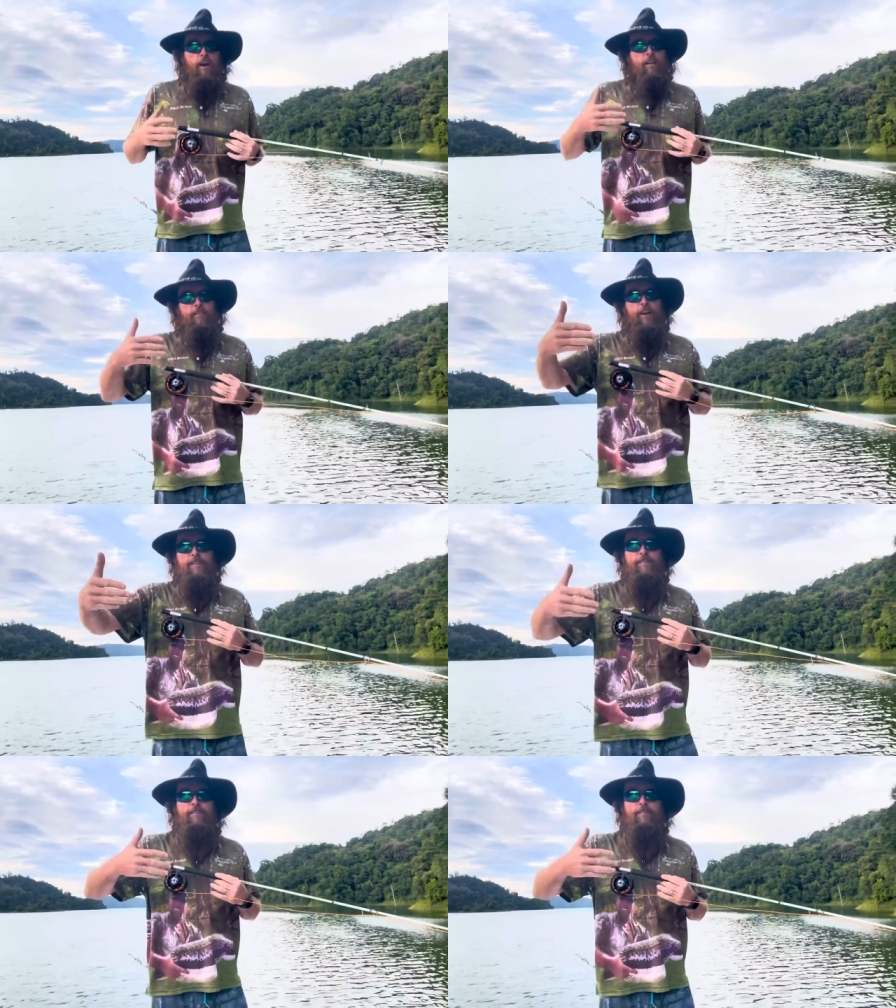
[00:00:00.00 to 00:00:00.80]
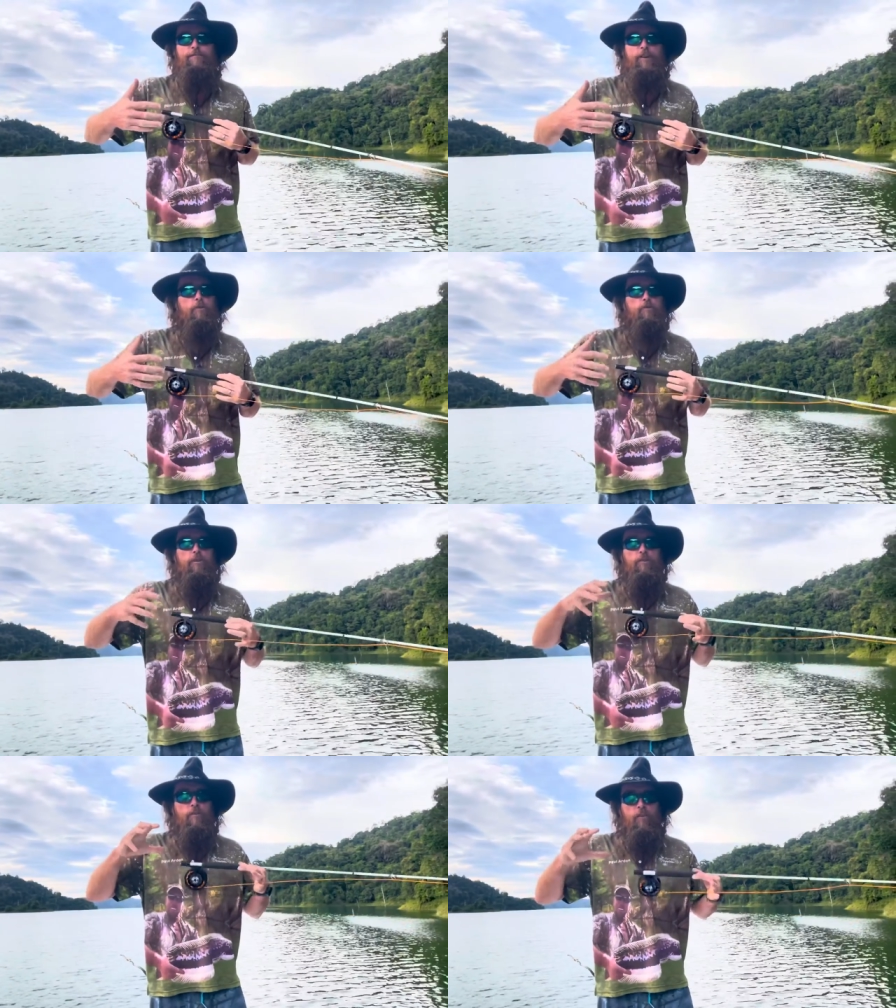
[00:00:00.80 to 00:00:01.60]
I see this as a filter,
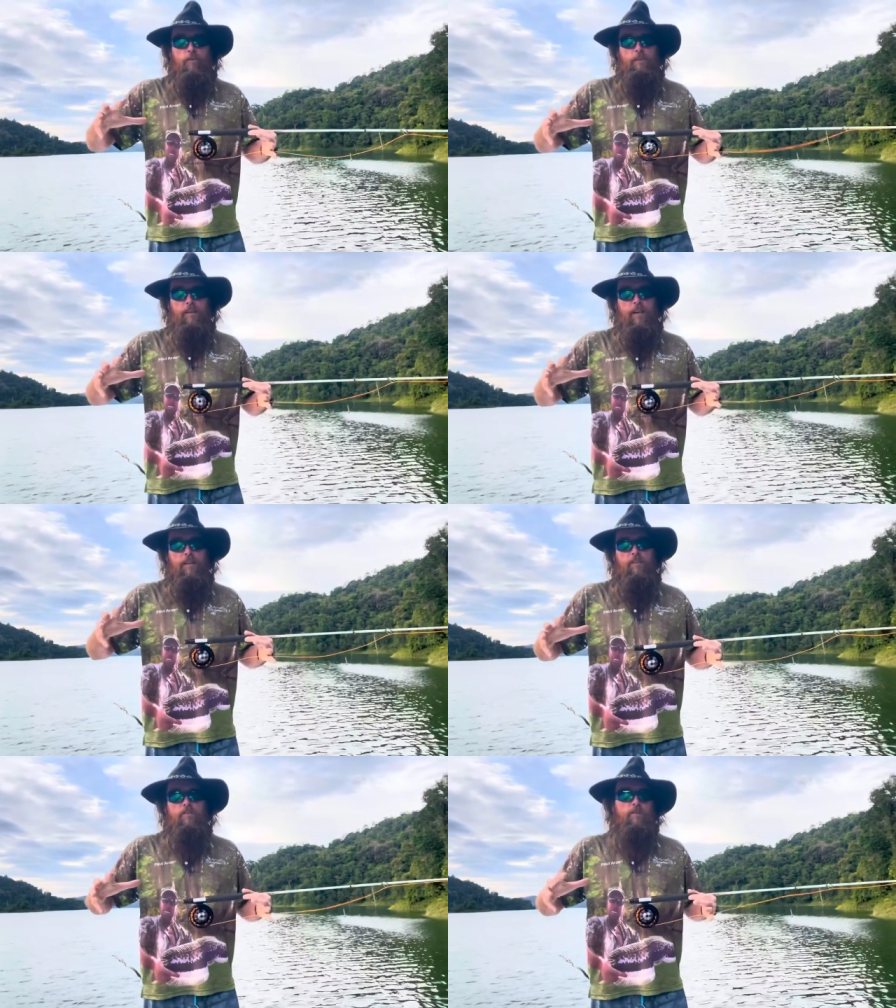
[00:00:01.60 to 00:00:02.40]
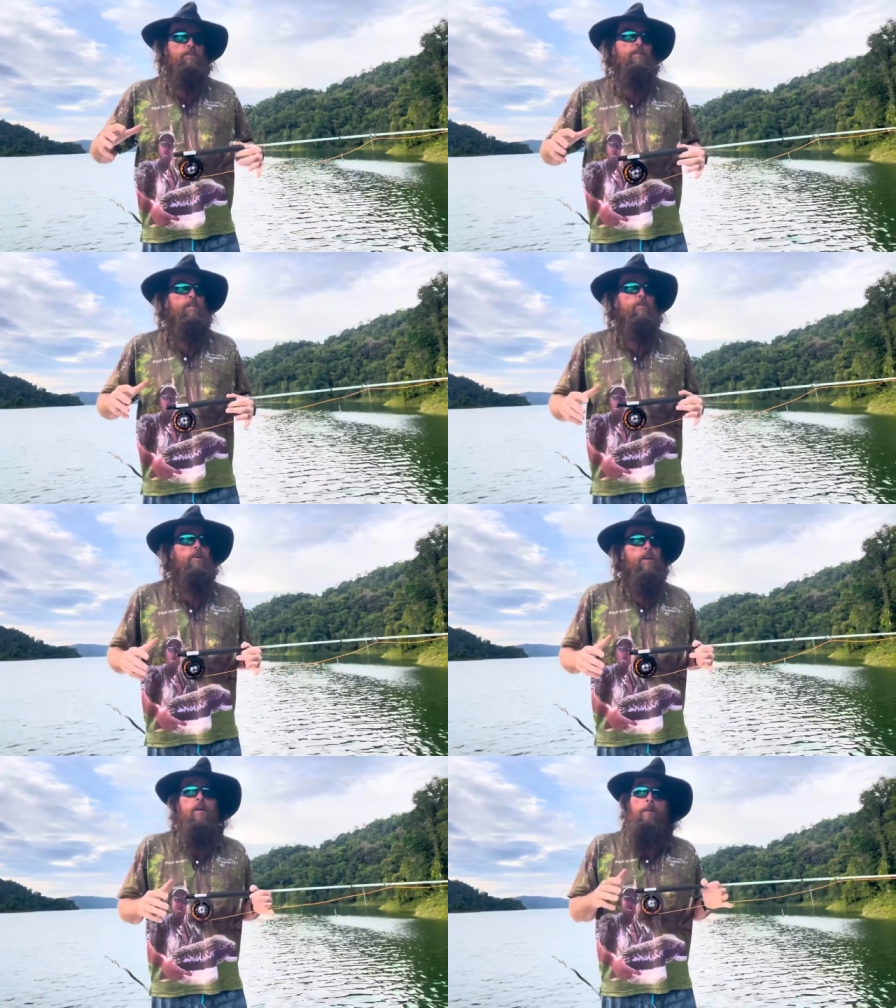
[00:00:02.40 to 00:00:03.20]
it's not to be taken too
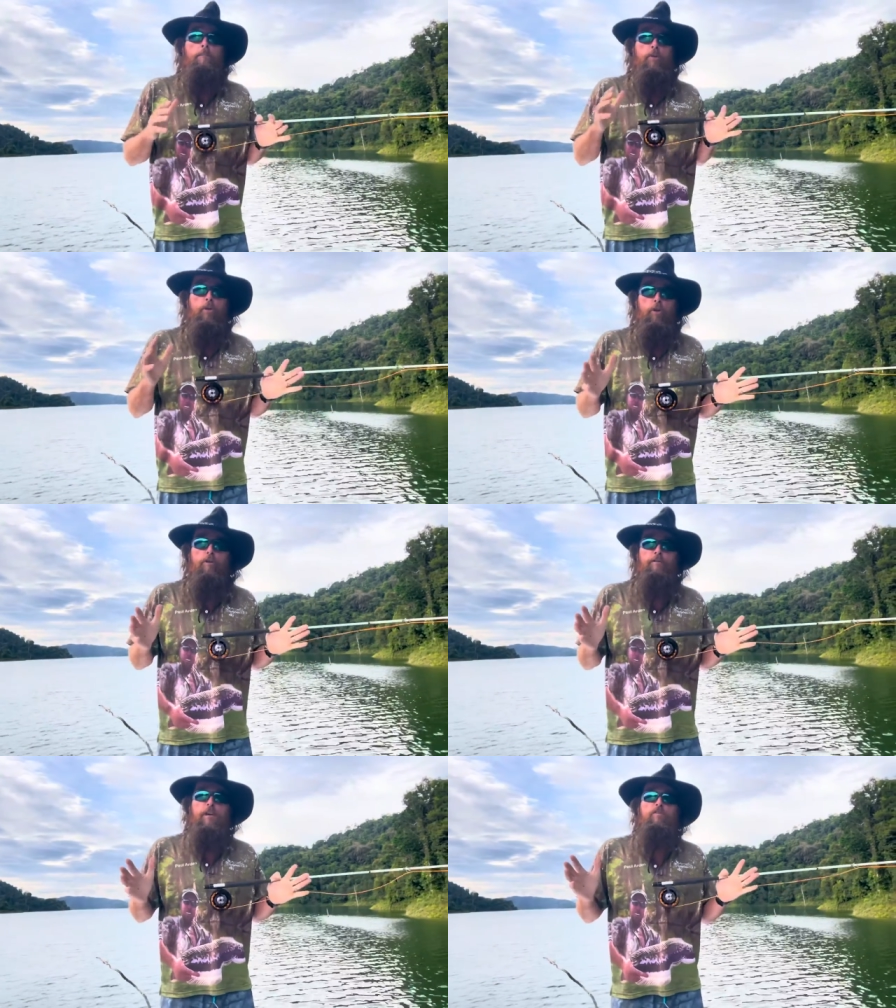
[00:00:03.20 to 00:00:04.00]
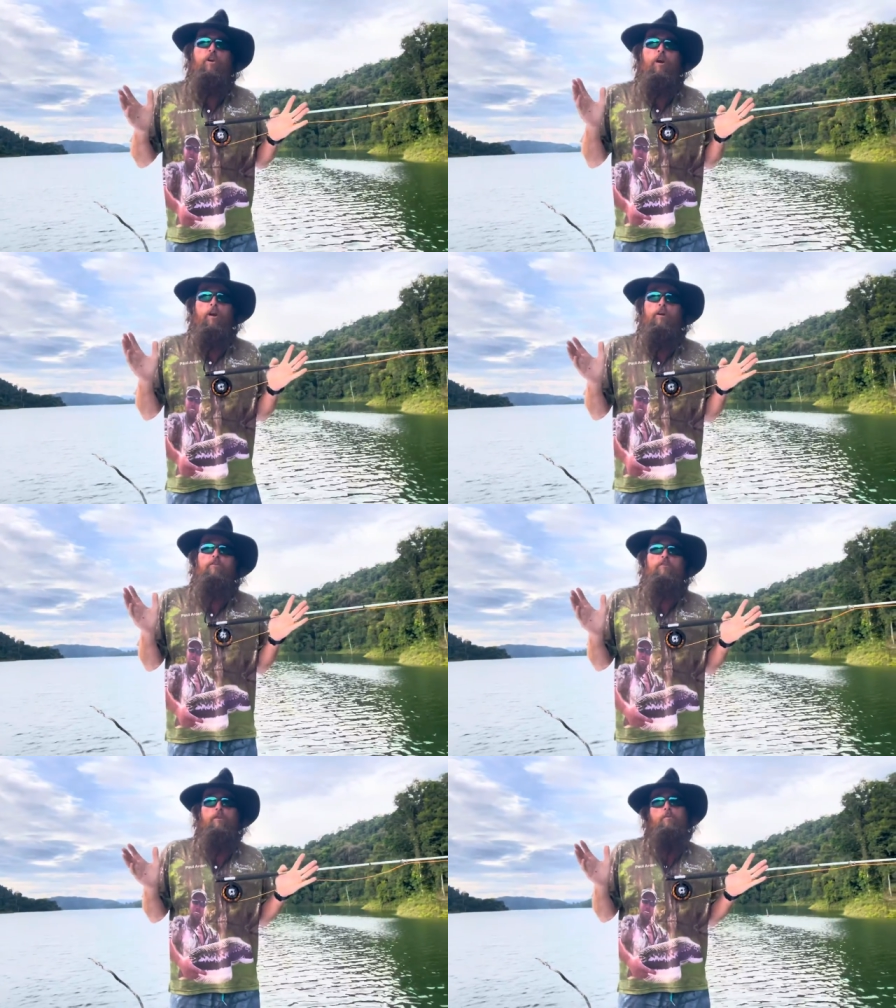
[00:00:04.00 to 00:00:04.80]
literally. But the truth is, the
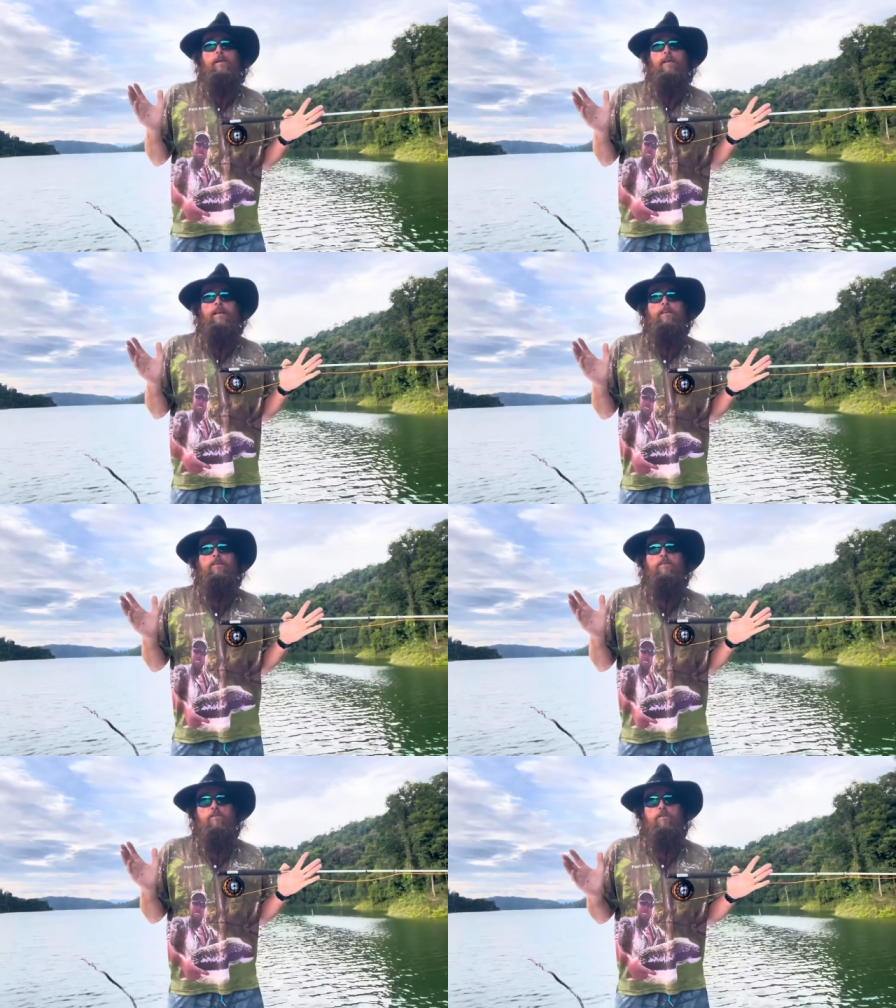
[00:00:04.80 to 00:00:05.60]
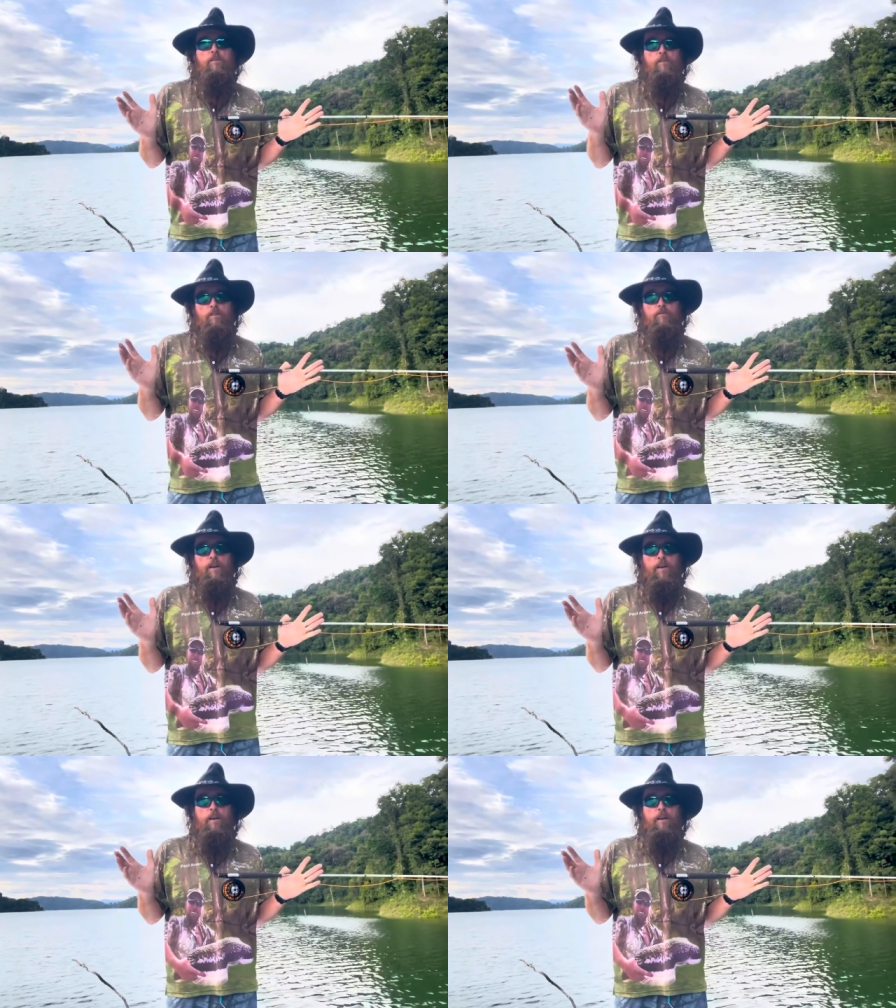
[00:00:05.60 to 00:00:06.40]
closer that we get to this, this
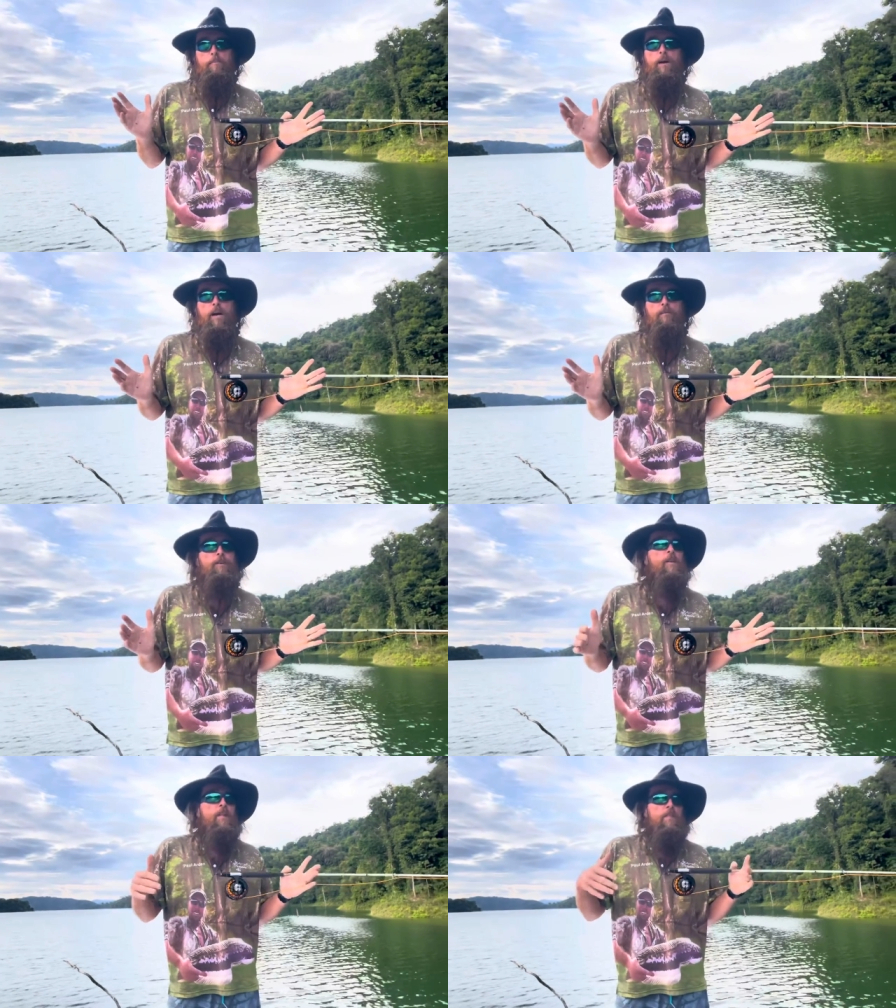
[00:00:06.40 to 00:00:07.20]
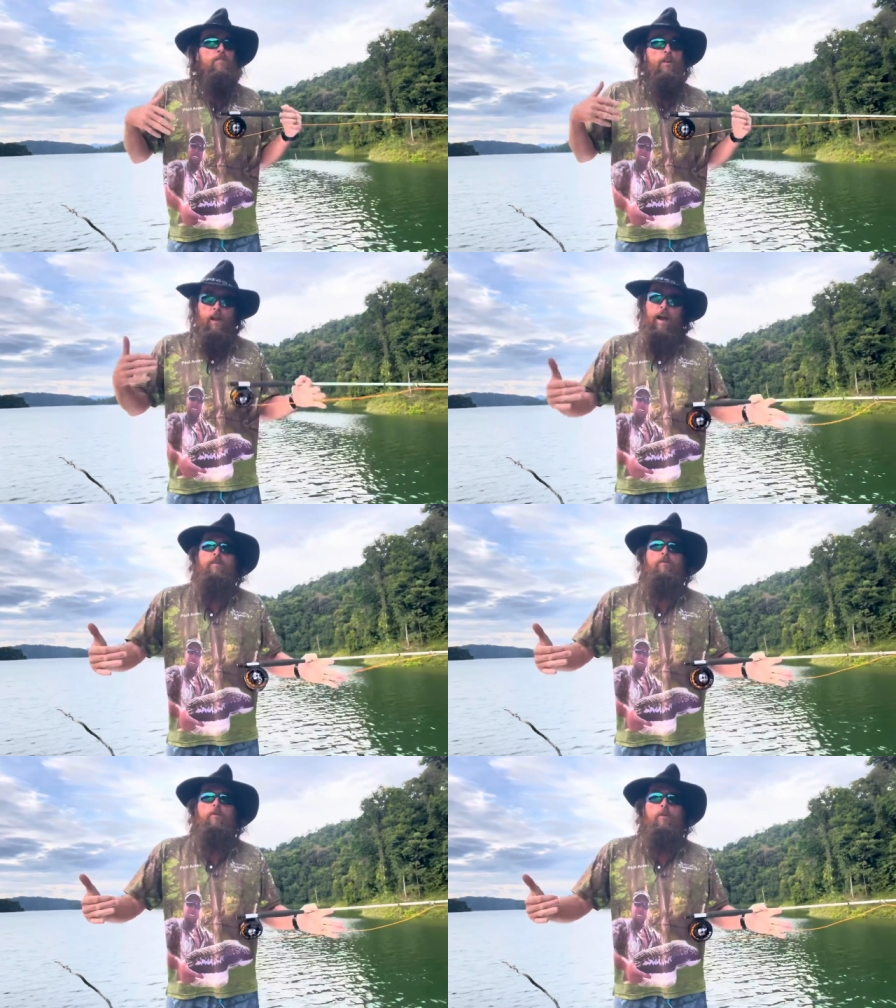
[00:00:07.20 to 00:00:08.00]
straight line path, the
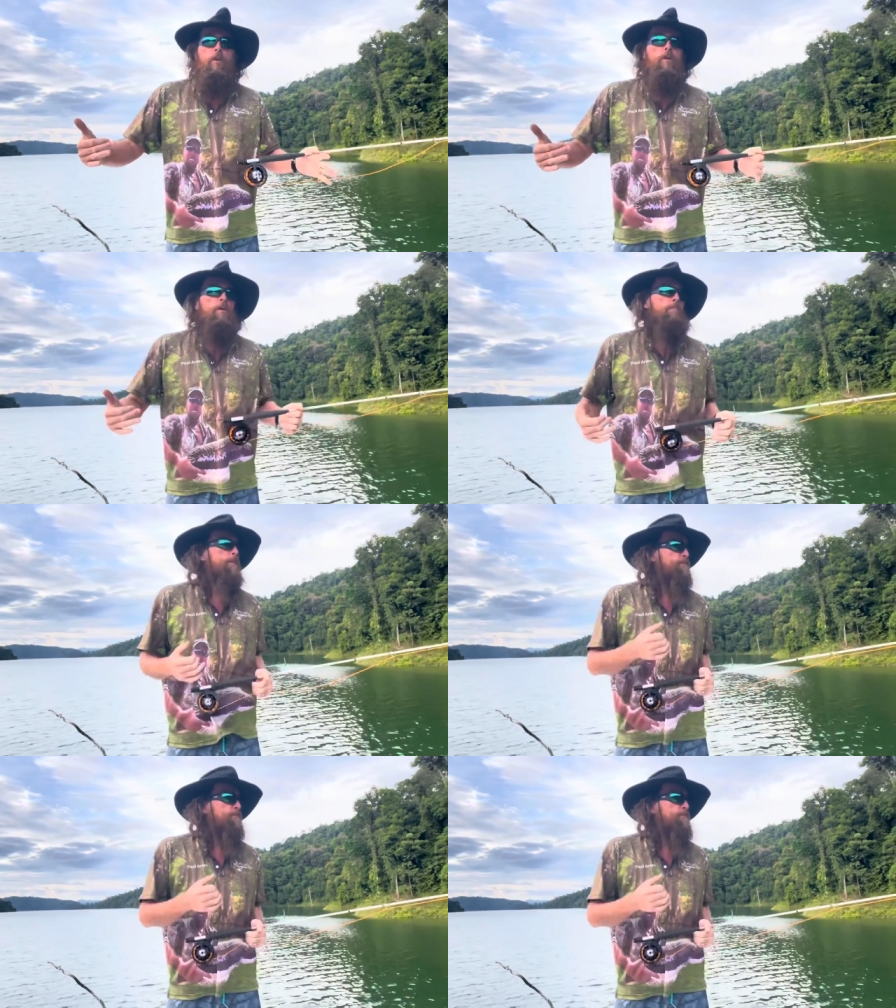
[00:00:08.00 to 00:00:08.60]
narrower the loop,